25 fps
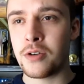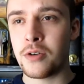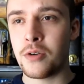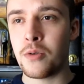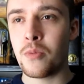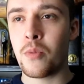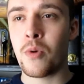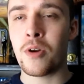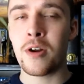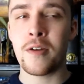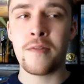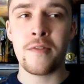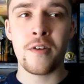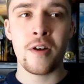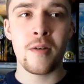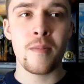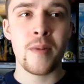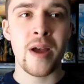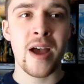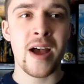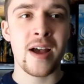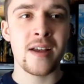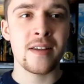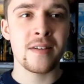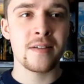who one of
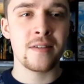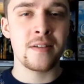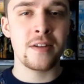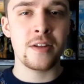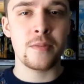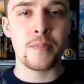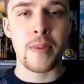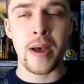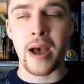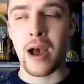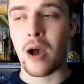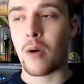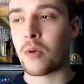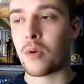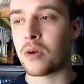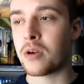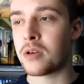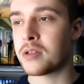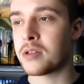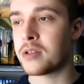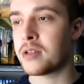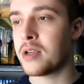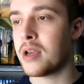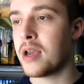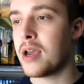them has these powers,